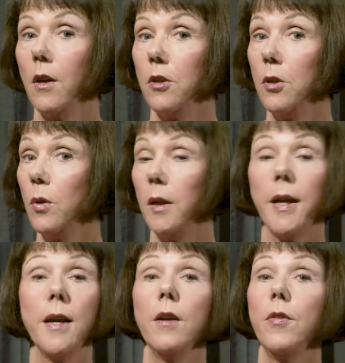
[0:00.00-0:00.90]
You will
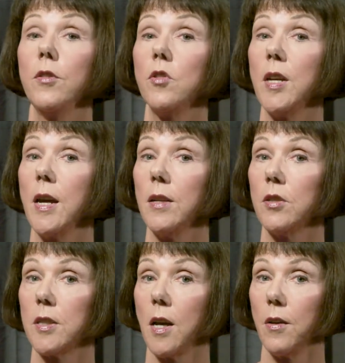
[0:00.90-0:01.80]
hear the TH
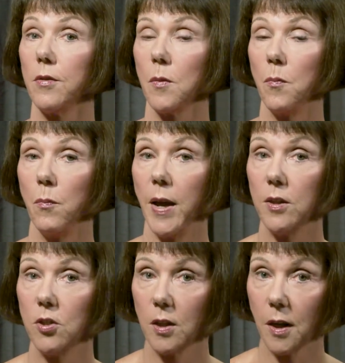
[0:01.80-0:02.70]
sound
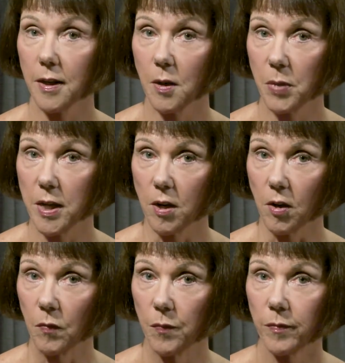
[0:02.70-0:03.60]
magically appear,